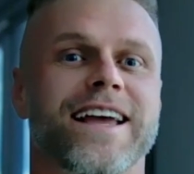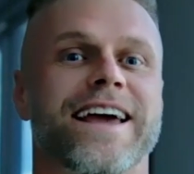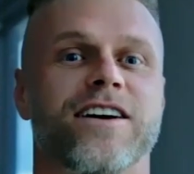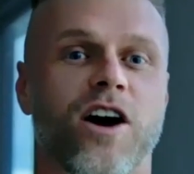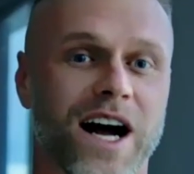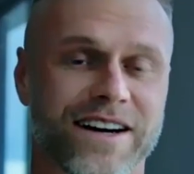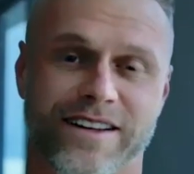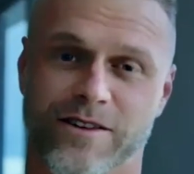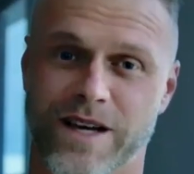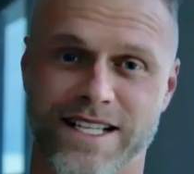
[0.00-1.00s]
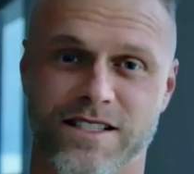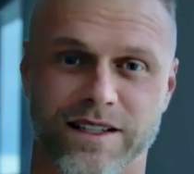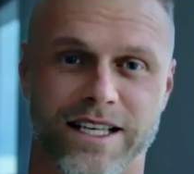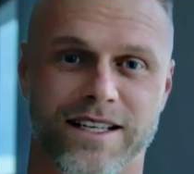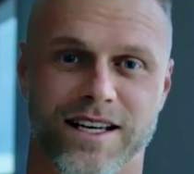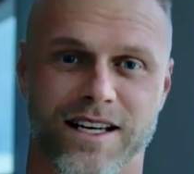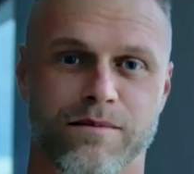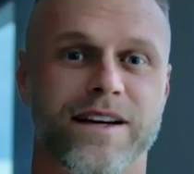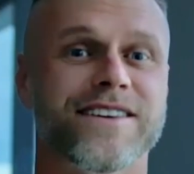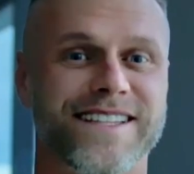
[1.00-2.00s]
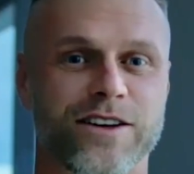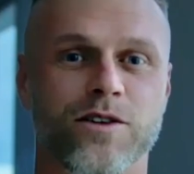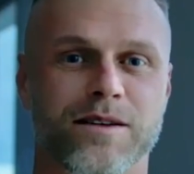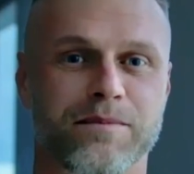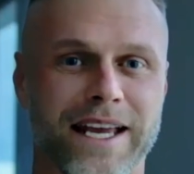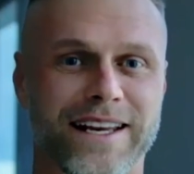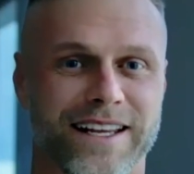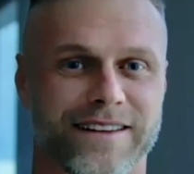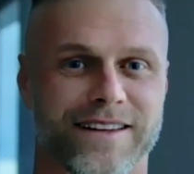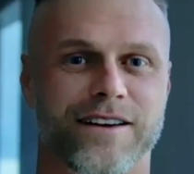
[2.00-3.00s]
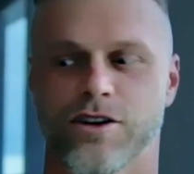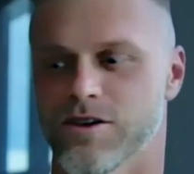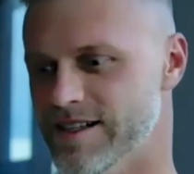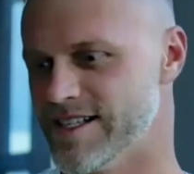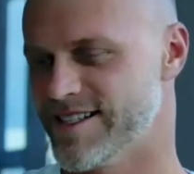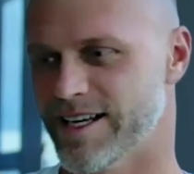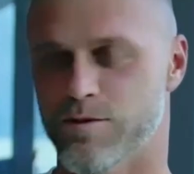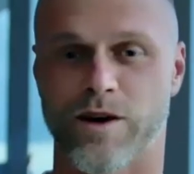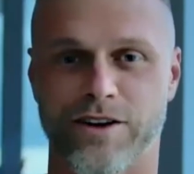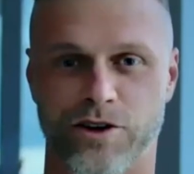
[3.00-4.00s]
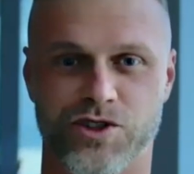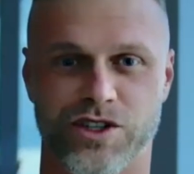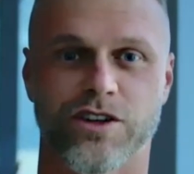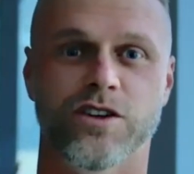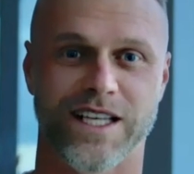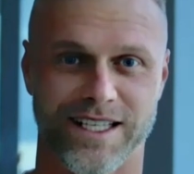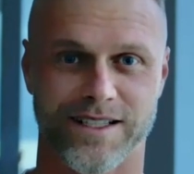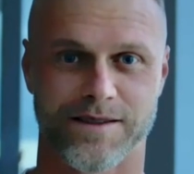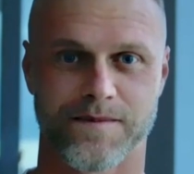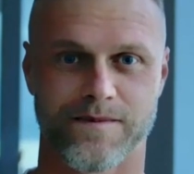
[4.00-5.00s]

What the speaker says: and hiring effectively because they're not competing over the same red ocean here.